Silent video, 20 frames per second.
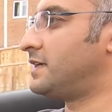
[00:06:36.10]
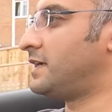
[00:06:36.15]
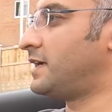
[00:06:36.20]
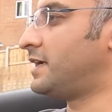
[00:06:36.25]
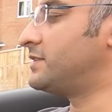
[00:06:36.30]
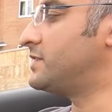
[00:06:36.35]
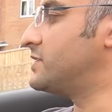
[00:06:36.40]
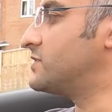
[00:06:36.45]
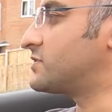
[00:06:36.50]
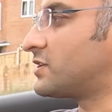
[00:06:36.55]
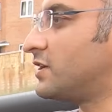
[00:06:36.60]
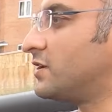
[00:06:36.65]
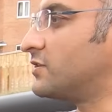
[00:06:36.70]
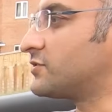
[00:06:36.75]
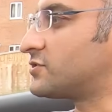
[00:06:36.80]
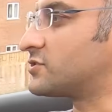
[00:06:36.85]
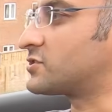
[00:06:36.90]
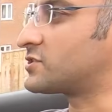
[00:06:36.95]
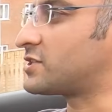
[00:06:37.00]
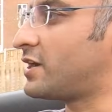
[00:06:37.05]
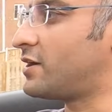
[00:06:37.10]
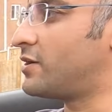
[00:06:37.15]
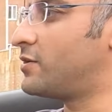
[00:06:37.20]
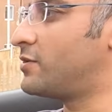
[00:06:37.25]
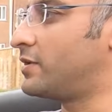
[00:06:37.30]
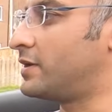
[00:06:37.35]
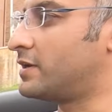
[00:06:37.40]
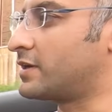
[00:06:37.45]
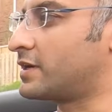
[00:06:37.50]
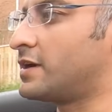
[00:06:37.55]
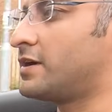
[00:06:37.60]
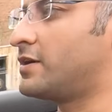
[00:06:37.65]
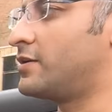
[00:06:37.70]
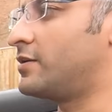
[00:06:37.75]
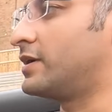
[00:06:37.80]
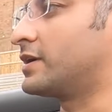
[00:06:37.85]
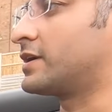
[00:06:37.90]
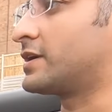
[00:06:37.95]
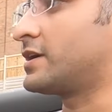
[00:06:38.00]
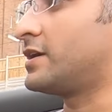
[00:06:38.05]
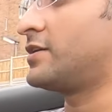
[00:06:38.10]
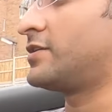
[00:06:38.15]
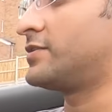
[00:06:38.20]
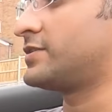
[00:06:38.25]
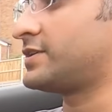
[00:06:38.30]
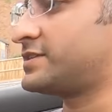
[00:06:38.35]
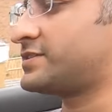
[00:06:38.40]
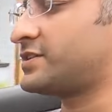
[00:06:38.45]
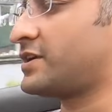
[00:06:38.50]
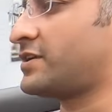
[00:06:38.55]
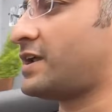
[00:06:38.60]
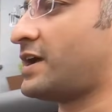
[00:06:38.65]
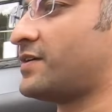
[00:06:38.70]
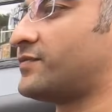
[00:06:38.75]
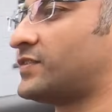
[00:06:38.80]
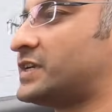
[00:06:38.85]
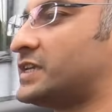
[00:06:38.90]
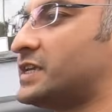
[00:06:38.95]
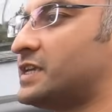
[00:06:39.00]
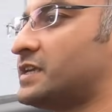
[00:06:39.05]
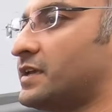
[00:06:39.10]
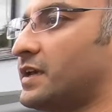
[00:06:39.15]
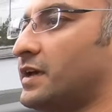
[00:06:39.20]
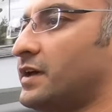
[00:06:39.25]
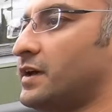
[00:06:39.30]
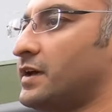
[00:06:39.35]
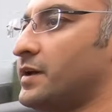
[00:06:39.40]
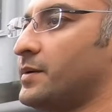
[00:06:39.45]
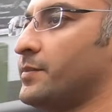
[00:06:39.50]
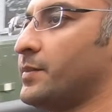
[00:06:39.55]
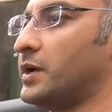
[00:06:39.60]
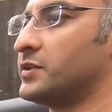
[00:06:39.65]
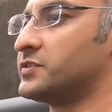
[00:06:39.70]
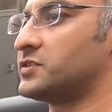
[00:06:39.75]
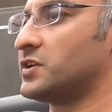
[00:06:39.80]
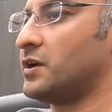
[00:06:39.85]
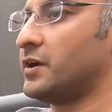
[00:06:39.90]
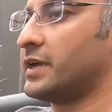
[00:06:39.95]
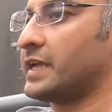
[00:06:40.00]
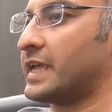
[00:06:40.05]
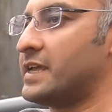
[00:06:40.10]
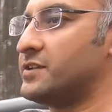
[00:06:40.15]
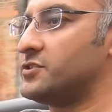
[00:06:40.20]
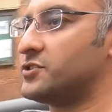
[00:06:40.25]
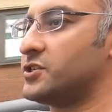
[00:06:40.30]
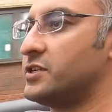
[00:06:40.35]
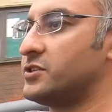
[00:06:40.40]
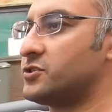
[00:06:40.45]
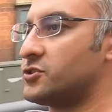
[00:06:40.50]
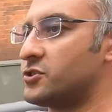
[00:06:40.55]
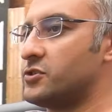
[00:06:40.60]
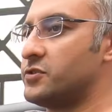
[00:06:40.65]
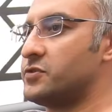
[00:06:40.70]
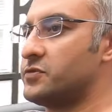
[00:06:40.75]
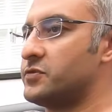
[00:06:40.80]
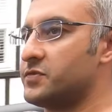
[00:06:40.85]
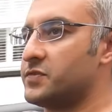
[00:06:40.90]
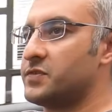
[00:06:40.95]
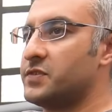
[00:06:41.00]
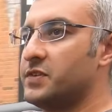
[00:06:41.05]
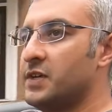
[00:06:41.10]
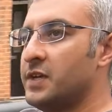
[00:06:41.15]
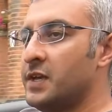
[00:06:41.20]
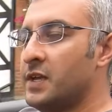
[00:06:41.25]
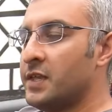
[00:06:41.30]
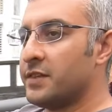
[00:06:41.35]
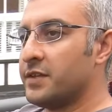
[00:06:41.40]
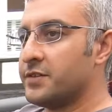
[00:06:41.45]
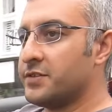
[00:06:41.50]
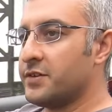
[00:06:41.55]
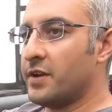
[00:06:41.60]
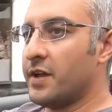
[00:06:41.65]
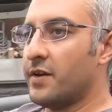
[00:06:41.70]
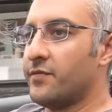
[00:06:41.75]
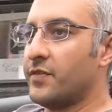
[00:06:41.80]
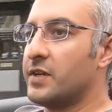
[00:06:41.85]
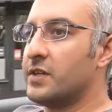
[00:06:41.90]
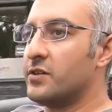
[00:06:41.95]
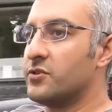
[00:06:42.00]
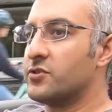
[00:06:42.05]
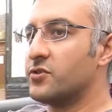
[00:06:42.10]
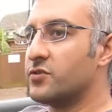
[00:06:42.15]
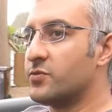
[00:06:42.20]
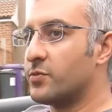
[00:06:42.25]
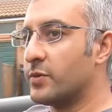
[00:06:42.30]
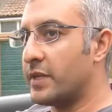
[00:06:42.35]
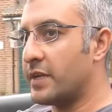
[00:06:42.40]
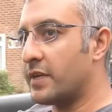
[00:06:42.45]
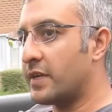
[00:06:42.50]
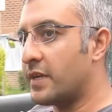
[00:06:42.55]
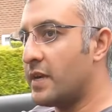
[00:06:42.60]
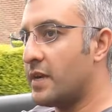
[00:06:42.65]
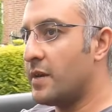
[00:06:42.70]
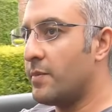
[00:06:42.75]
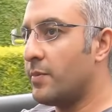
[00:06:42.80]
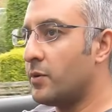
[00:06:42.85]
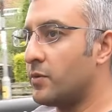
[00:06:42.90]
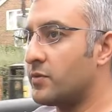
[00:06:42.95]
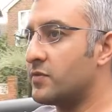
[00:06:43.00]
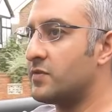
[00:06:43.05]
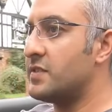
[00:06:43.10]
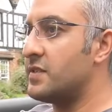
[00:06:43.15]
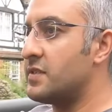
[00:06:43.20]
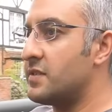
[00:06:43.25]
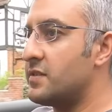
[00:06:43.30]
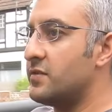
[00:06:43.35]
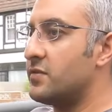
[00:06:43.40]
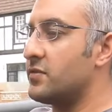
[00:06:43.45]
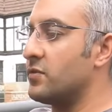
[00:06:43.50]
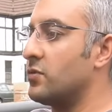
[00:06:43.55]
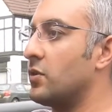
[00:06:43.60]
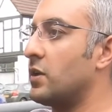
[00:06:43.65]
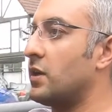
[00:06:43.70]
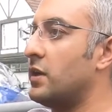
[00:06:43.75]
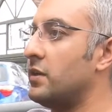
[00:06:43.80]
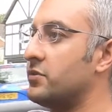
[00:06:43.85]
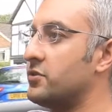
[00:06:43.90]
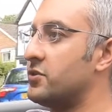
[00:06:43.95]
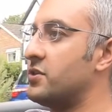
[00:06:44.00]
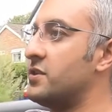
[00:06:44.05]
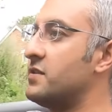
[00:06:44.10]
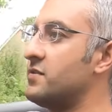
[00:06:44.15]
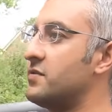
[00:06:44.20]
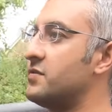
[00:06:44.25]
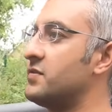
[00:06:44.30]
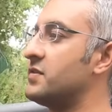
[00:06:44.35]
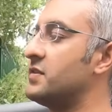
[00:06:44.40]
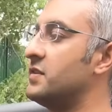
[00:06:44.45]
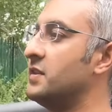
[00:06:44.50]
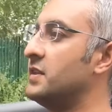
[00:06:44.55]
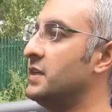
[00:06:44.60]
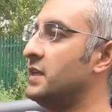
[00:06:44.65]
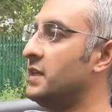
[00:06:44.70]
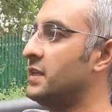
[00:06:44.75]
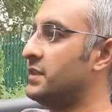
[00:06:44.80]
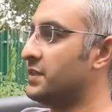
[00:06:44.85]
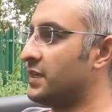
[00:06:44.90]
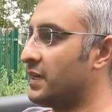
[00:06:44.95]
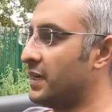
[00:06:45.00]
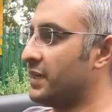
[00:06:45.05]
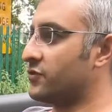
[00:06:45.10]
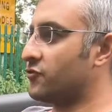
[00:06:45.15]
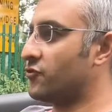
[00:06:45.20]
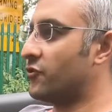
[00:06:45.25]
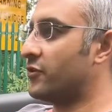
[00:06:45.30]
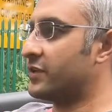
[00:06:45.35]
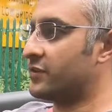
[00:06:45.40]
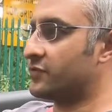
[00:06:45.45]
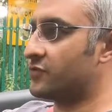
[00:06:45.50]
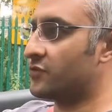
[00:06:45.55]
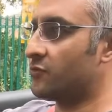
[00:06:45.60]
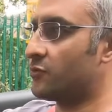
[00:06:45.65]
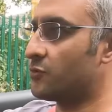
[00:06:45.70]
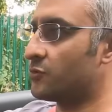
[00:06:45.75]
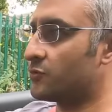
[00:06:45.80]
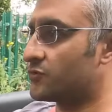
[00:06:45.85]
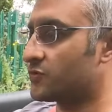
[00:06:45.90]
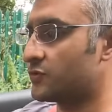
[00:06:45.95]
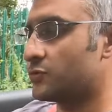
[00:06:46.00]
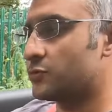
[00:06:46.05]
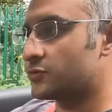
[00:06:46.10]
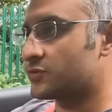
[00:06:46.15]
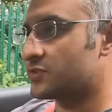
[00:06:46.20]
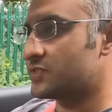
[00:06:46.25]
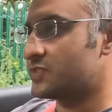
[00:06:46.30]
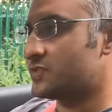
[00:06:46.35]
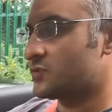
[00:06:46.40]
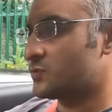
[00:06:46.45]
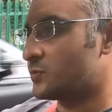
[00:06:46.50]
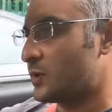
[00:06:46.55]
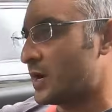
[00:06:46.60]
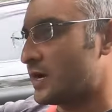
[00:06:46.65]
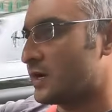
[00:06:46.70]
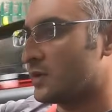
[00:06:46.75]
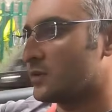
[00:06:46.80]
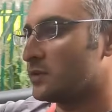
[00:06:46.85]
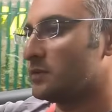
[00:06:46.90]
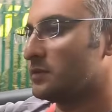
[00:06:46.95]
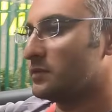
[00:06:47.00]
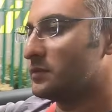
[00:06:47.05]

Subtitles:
And these cars just go and go and go. They don't have any underlying engine issues. They don't have any issues with their gearboxes or clutches. The electronics are all sorted as well.